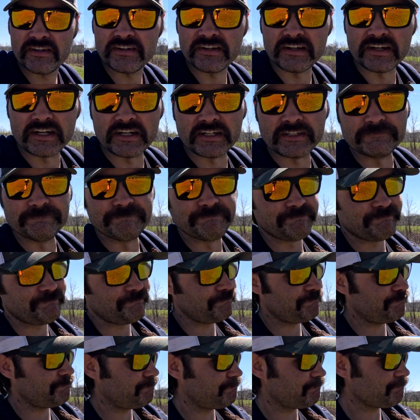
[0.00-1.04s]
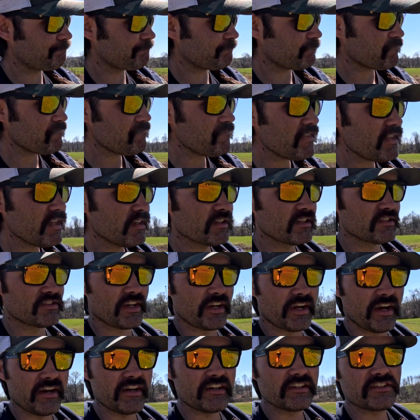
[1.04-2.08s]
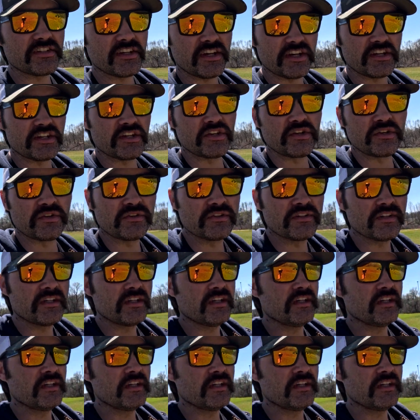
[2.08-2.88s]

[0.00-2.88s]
Because um, I guarantee you,